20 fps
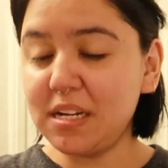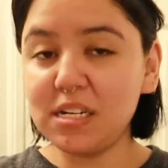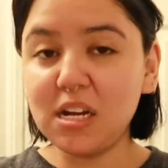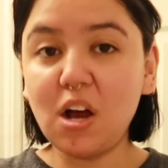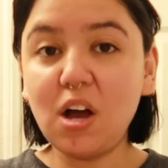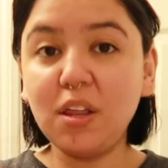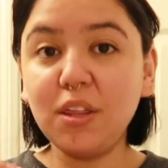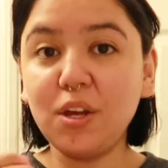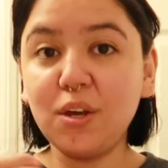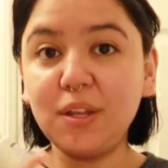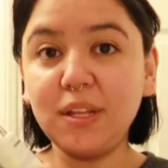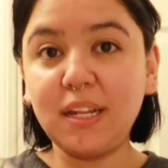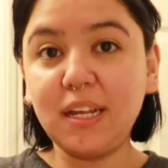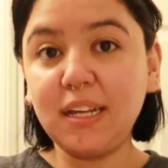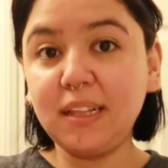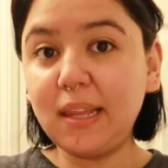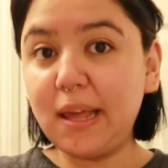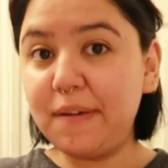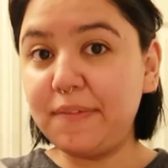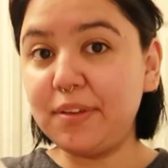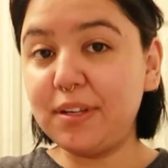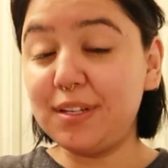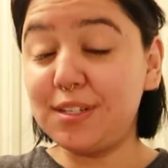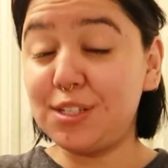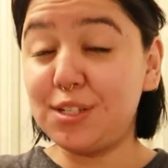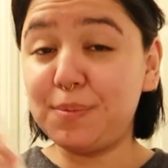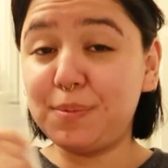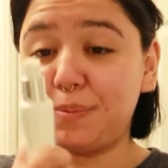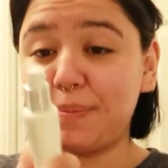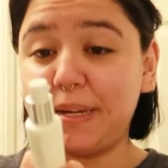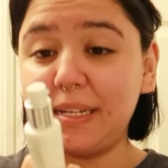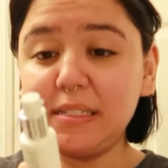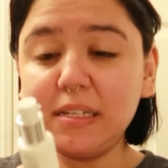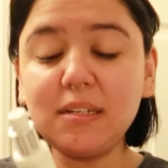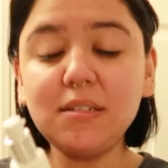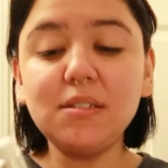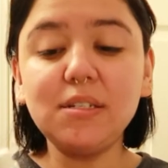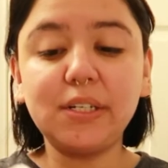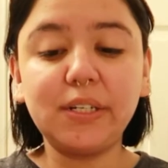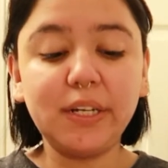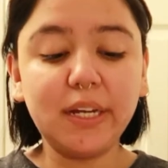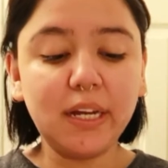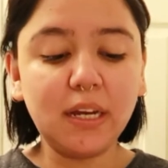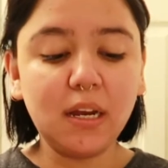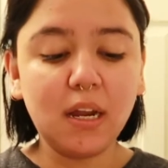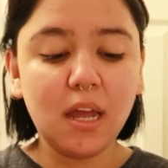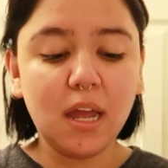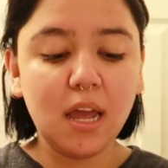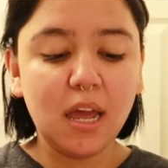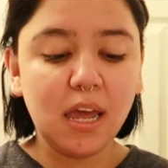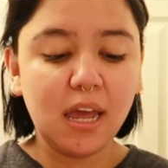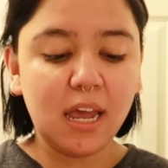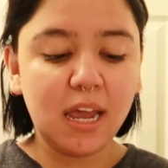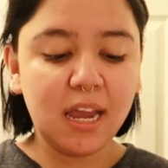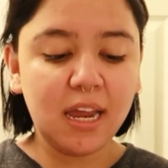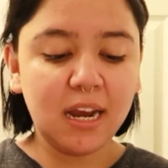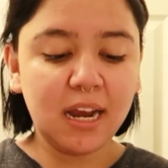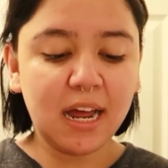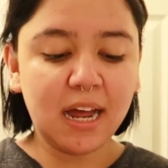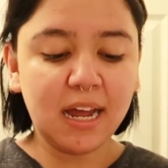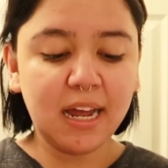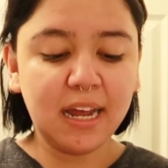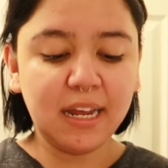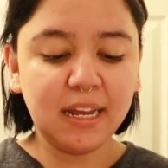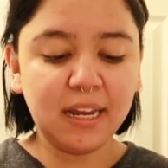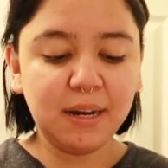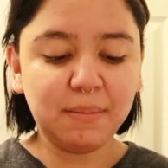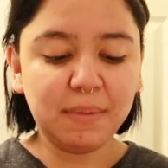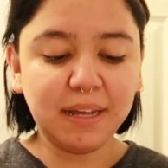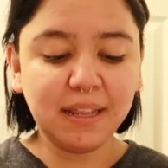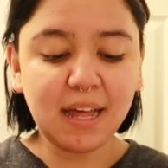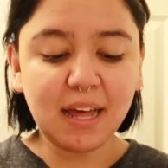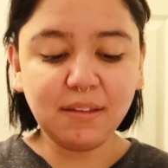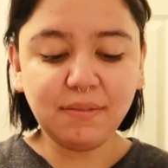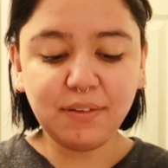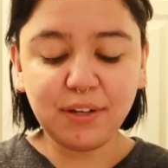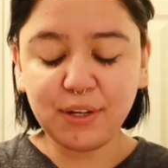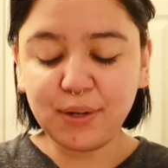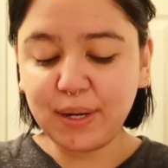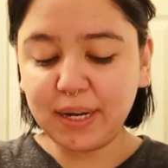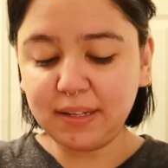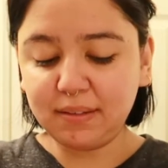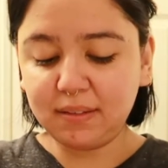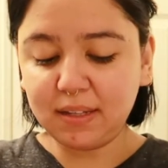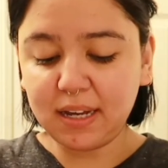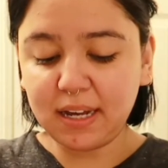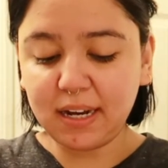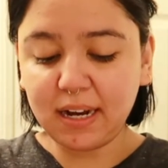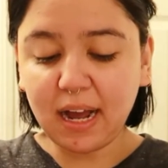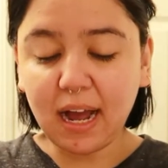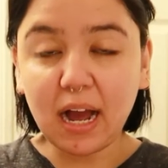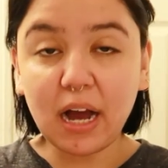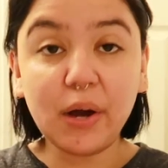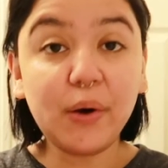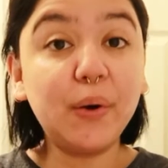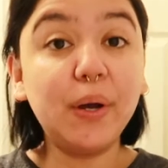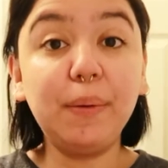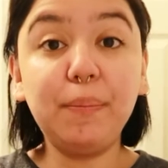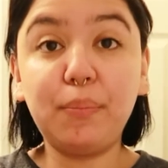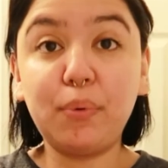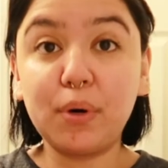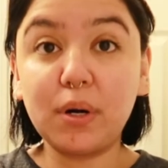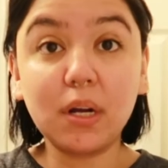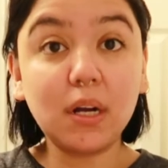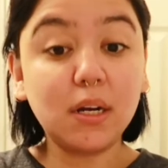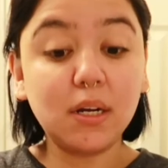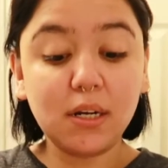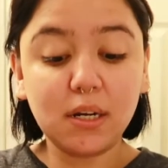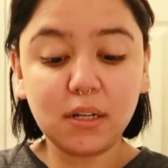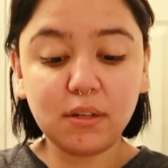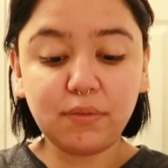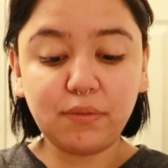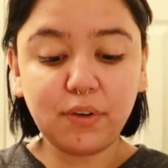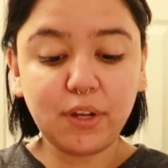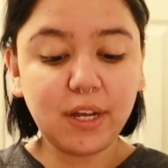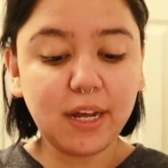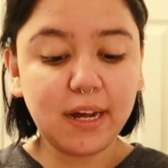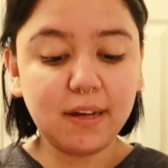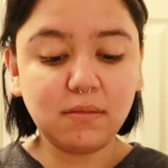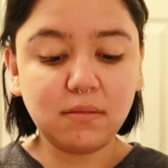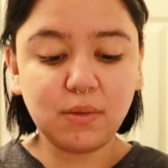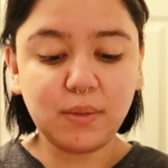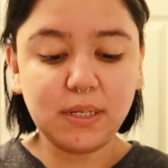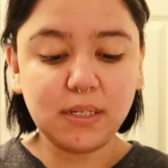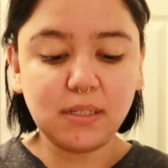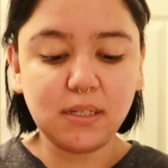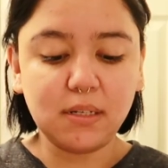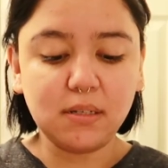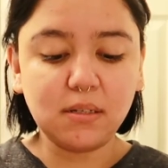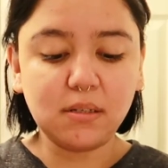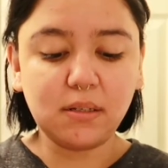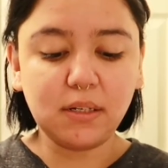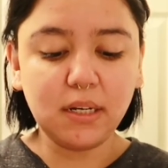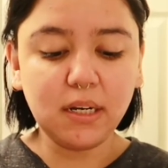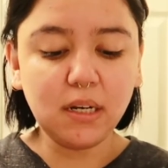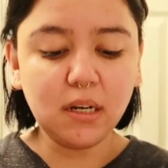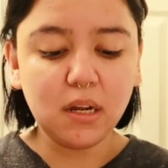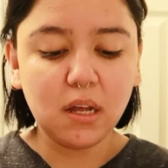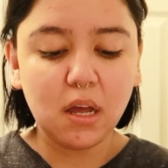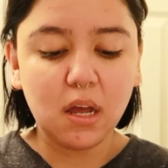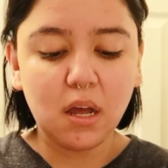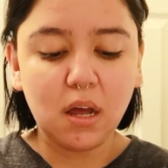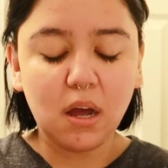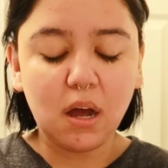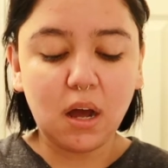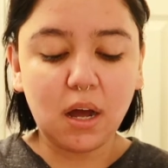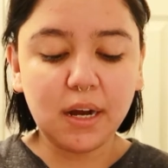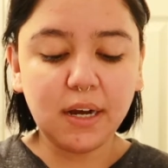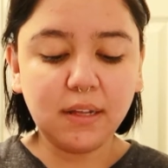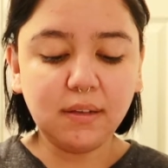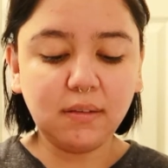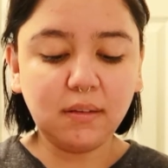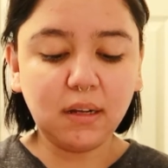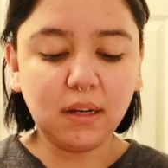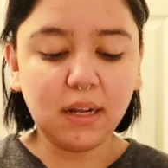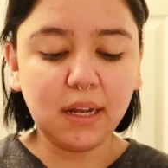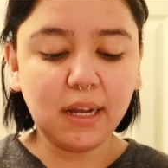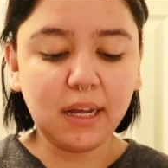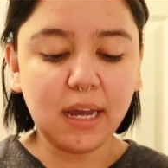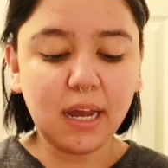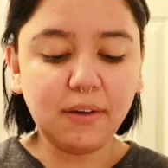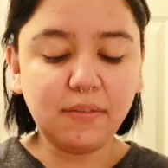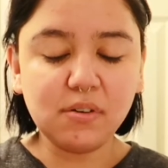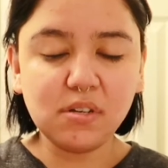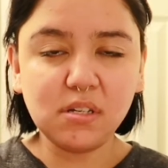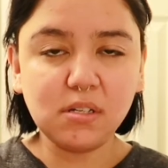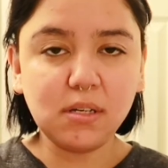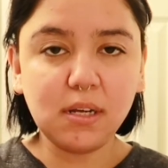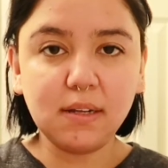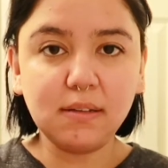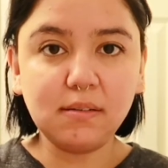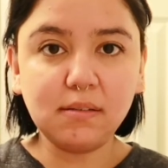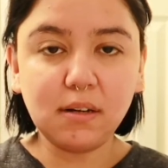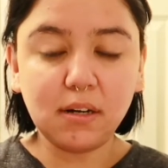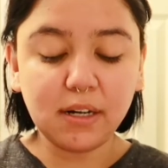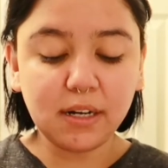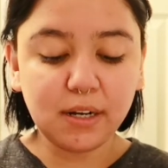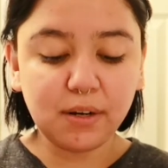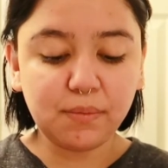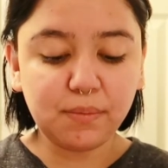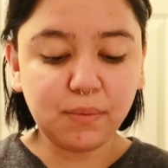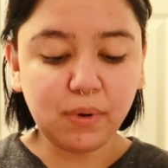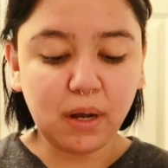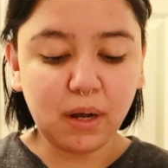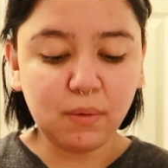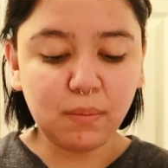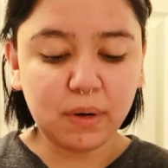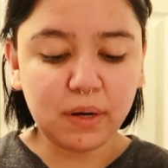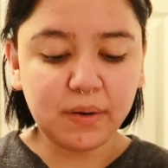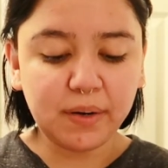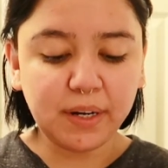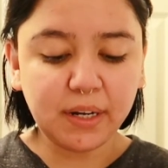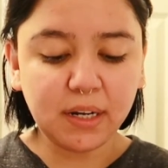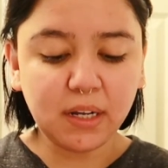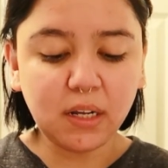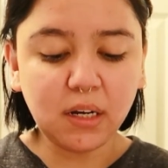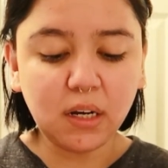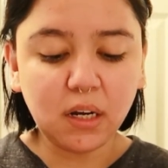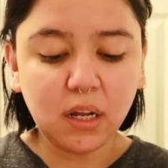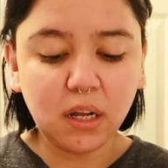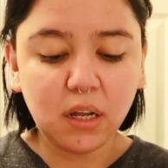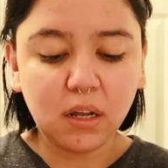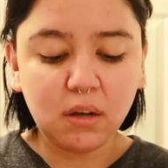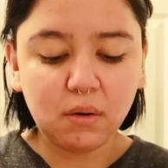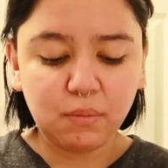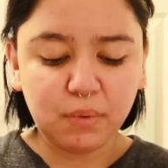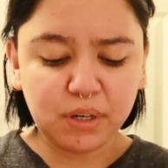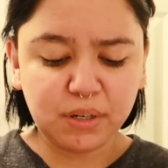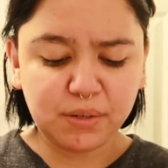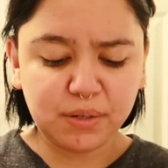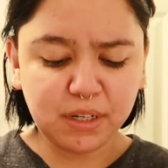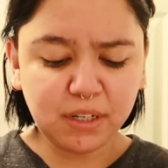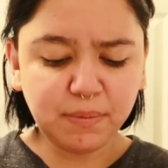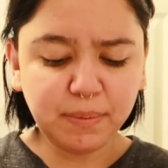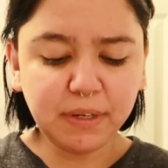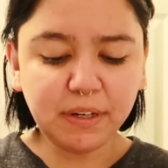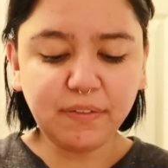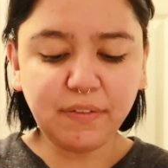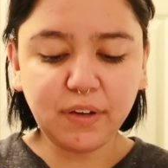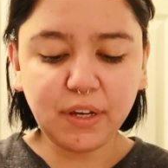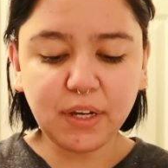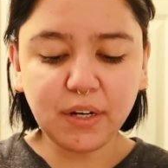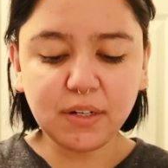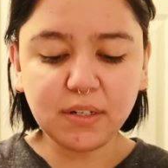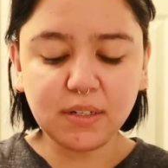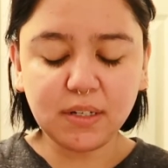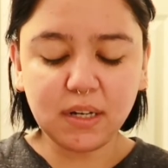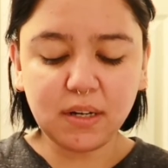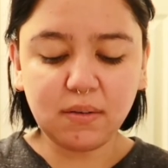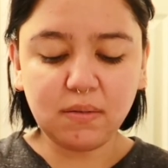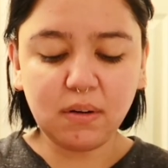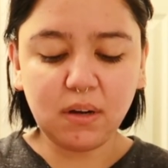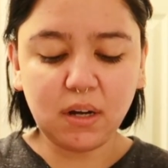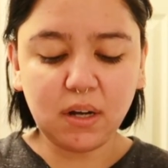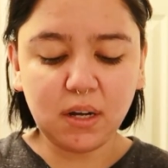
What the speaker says: All the only thing left is to put my sunscreen, and in my last video I said how important it is for you guys to wear sunscreen. Honestly, like ever since I started wearing it, which it's been a few years now,